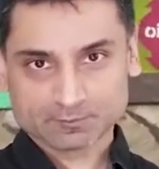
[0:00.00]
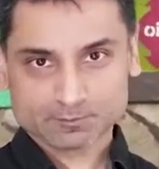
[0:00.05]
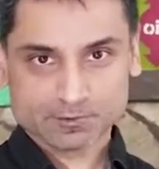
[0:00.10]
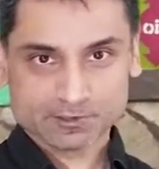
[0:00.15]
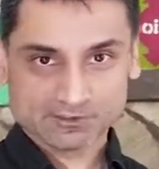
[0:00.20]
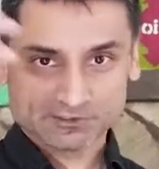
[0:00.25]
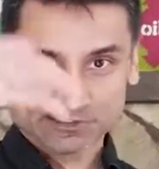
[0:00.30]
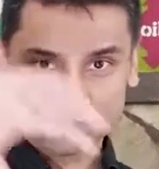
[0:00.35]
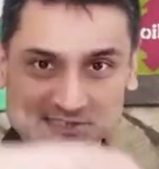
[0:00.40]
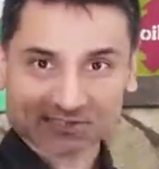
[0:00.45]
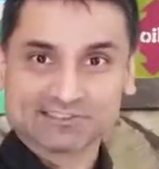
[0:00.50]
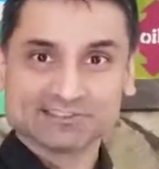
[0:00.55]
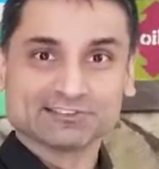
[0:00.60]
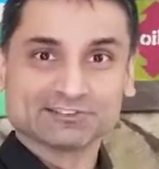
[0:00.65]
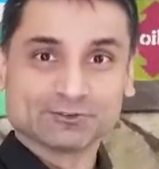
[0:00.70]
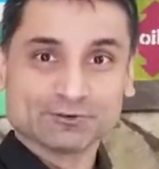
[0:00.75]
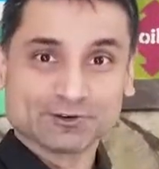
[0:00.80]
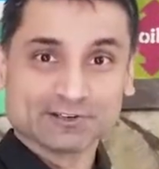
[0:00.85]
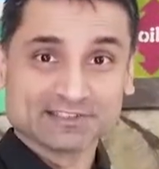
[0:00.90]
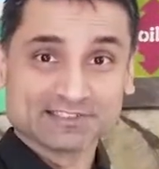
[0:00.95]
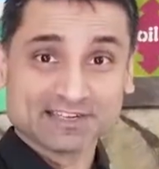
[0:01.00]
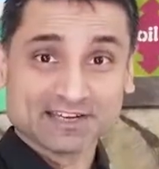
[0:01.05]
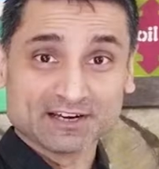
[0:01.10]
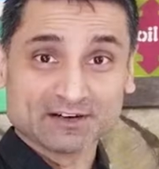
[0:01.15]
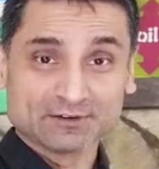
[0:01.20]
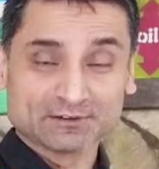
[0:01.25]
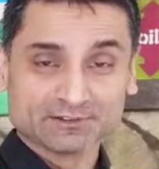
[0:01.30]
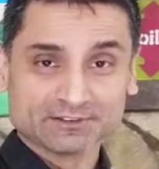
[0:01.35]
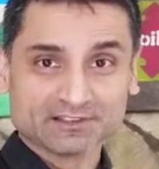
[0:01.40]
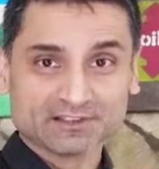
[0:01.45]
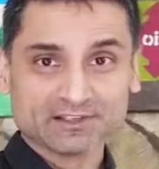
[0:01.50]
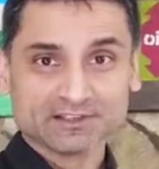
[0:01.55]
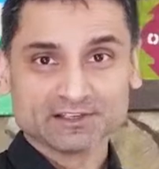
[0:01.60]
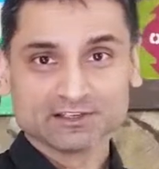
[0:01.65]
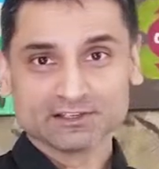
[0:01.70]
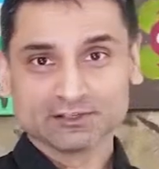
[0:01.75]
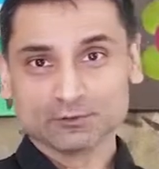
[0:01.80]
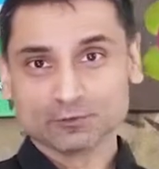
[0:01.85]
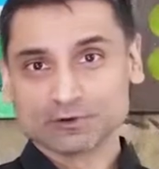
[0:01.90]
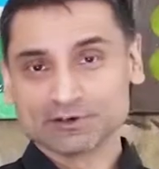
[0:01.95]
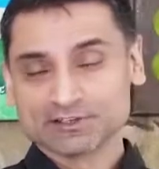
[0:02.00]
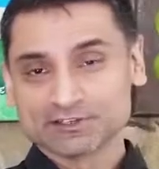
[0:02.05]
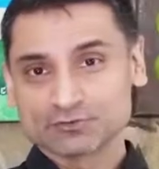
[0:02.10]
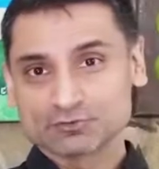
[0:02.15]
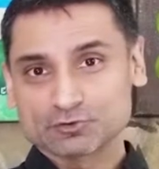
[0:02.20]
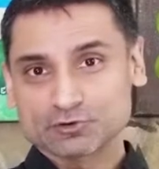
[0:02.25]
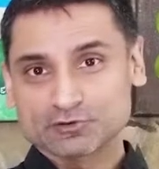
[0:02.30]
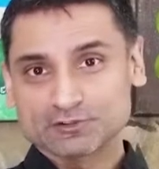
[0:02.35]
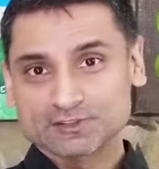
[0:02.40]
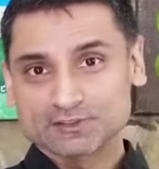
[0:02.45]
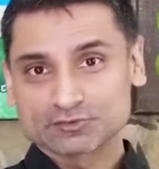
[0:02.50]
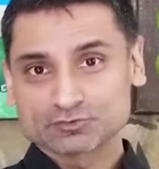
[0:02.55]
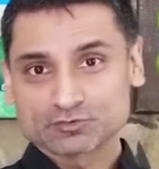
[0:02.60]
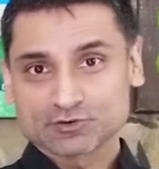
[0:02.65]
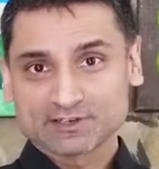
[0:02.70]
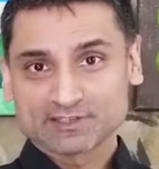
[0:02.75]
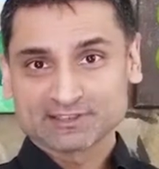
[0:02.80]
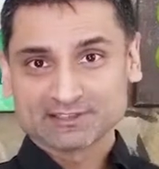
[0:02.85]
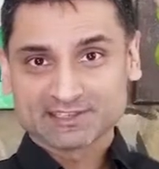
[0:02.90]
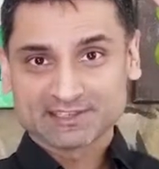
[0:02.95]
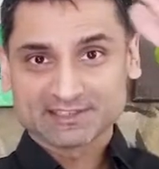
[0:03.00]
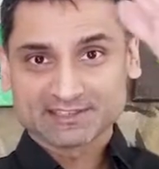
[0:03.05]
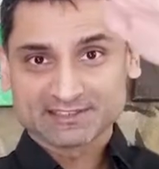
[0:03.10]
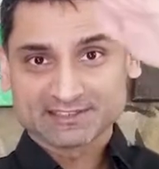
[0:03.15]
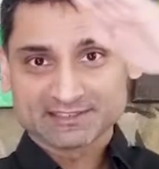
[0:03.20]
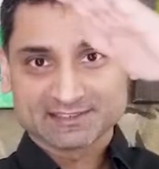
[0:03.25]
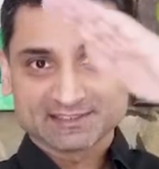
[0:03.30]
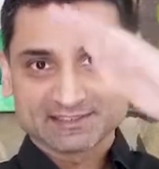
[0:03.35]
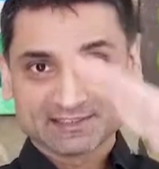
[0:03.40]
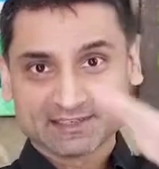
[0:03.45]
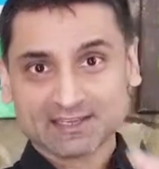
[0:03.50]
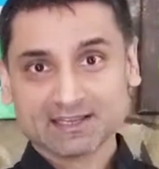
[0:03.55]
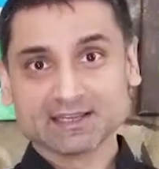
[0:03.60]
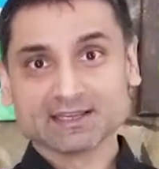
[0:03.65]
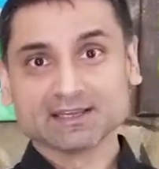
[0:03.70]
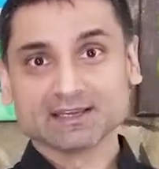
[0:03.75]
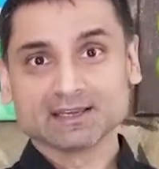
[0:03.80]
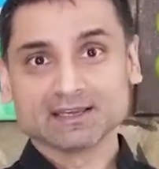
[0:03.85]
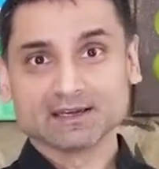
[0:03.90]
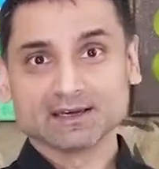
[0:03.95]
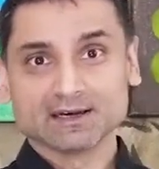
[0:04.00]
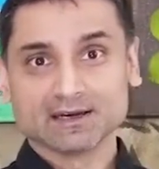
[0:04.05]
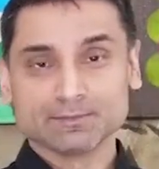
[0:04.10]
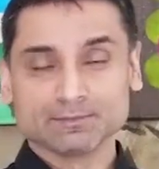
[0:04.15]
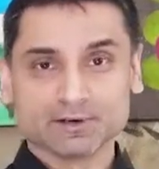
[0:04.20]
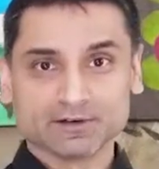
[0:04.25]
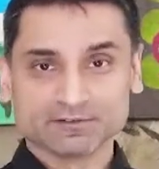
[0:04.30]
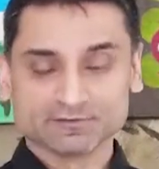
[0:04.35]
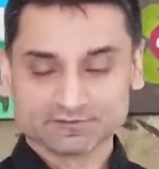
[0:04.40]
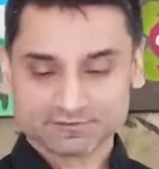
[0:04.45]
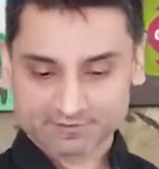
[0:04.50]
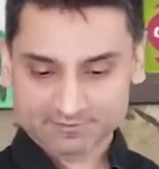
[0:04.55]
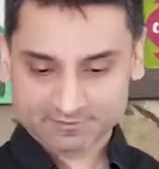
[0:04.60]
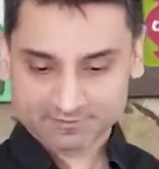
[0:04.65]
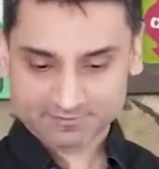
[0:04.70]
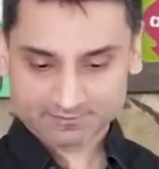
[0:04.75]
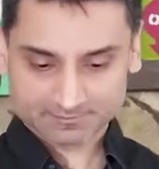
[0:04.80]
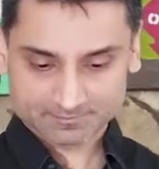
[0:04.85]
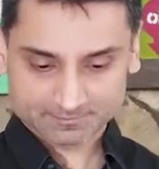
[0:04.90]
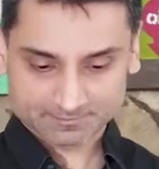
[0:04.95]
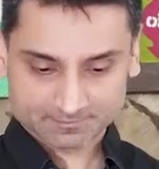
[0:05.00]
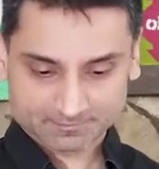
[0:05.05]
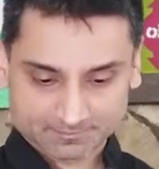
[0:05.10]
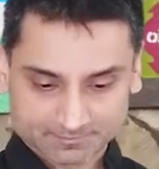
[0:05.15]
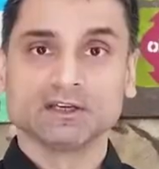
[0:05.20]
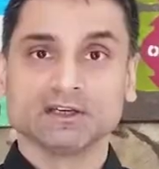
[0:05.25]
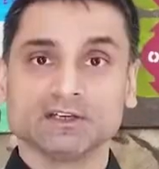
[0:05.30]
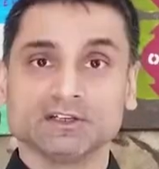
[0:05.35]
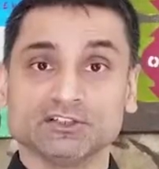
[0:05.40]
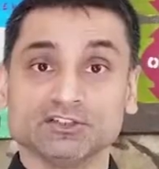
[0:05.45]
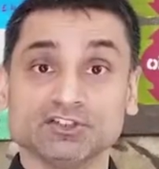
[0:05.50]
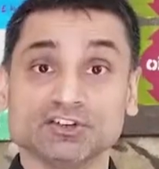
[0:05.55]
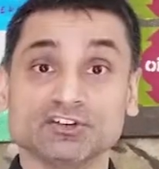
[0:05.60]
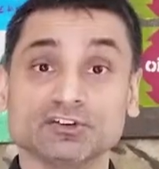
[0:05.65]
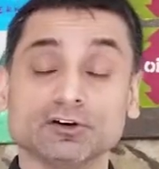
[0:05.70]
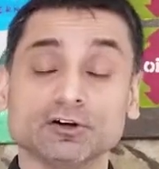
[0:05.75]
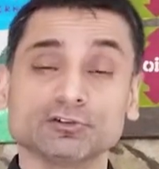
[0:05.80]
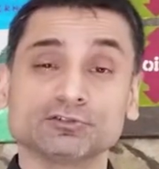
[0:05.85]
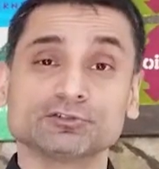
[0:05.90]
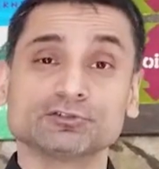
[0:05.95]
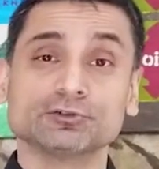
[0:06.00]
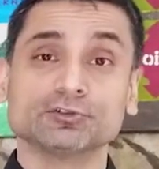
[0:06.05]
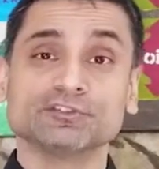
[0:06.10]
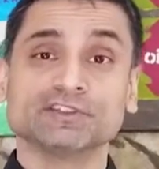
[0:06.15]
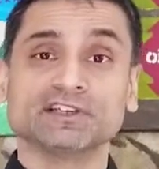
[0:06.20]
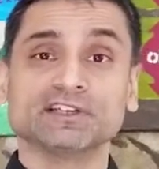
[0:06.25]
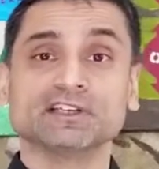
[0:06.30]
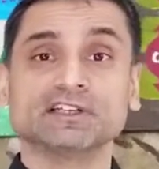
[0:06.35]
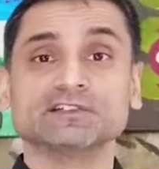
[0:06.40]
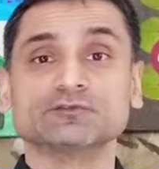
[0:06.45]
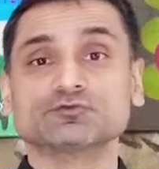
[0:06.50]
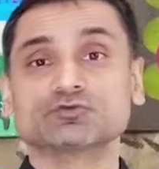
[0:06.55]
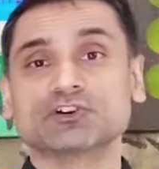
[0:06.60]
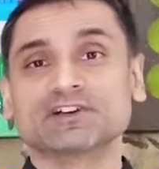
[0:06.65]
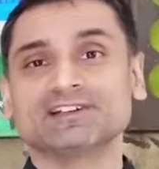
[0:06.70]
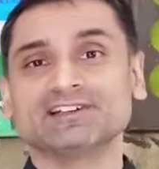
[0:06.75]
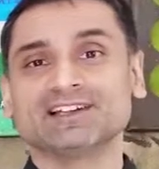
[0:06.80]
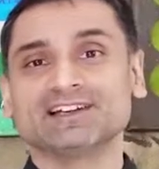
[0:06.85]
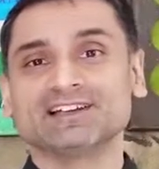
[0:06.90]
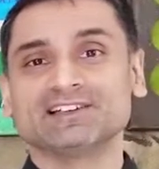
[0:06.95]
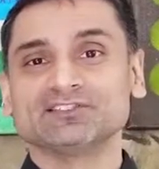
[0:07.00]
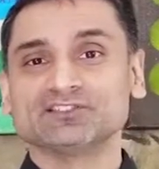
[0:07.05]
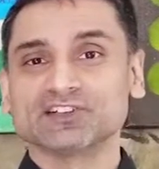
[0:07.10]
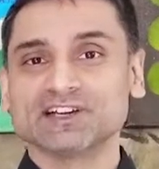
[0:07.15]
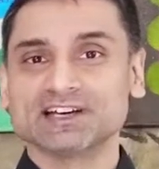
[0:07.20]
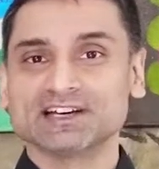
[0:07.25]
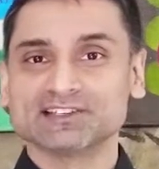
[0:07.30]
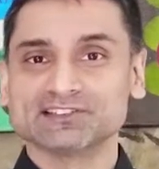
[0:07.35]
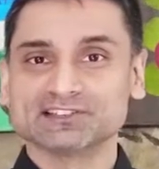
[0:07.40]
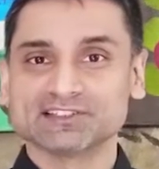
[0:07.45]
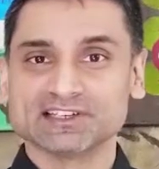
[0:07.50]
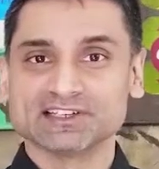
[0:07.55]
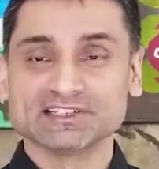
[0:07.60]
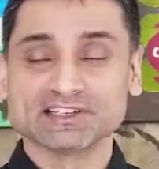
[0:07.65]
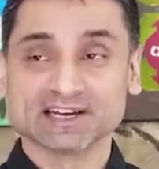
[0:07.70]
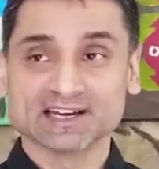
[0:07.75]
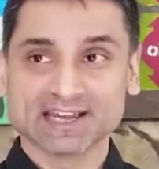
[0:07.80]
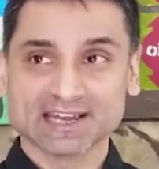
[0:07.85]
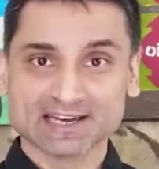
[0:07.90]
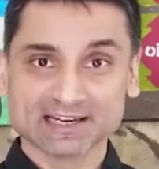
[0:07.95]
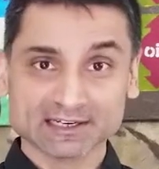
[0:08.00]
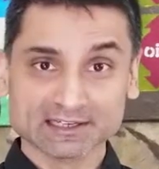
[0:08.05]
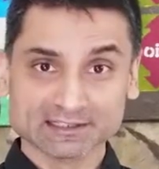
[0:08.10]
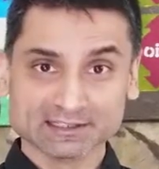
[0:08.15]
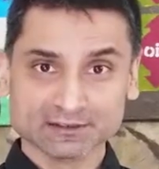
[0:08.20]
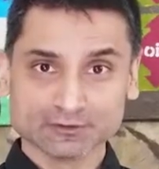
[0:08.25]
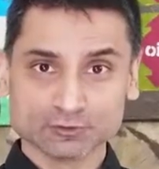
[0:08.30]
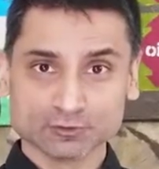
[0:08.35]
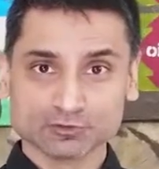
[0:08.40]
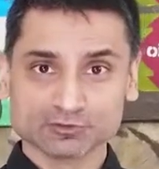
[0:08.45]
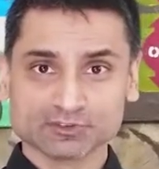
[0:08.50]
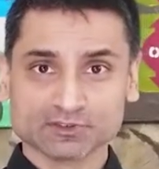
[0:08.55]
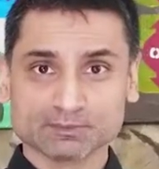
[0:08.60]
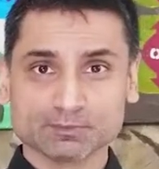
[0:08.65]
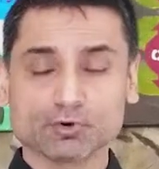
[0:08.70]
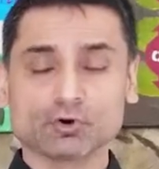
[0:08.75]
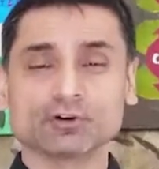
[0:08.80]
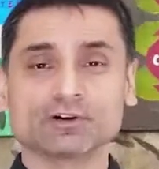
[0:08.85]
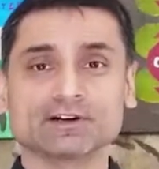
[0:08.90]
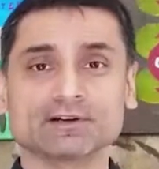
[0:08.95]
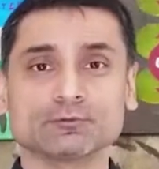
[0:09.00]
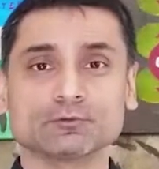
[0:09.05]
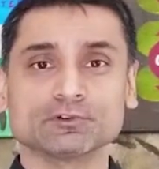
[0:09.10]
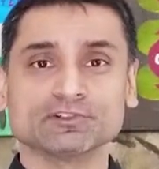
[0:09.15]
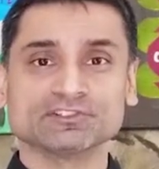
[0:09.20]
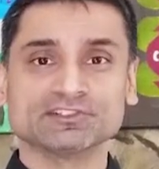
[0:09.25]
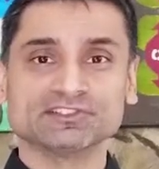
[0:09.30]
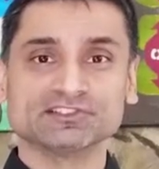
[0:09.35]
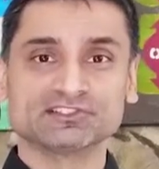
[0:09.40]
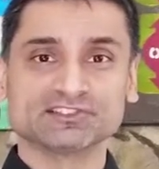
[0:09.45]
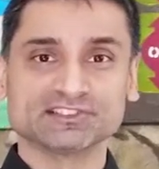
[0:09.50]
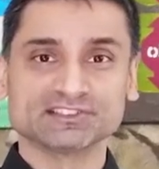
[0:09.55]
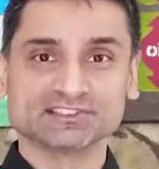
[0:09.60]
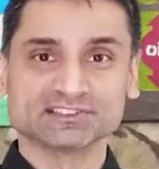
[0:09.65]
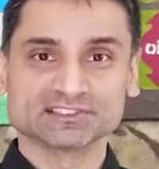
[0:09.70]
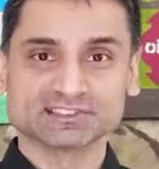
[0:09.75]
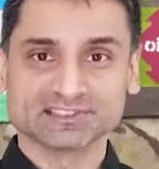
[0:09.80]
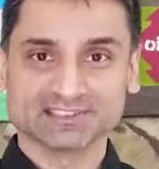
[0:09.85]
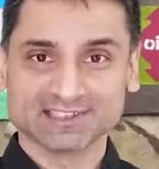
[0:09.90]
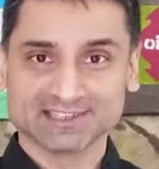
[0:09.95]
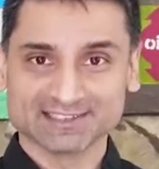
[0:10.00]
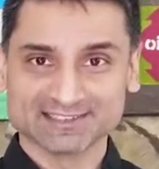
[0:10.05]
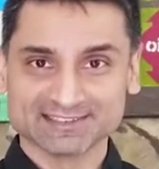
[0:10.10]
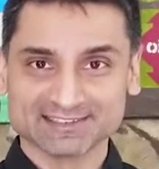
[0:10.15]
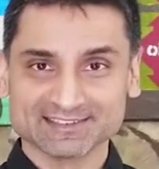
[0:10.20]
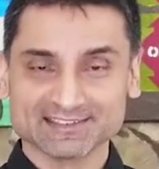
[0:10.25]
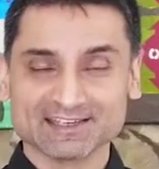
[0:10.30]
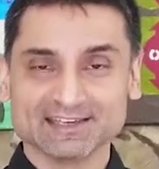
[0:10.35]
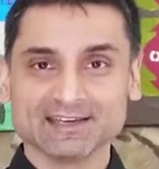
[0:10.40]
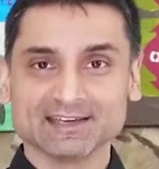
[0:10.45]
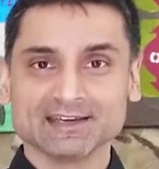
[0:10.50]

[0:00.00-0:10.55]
you want to draw the trend line above. You can also think of trend lines as a diagonal support and resistance line.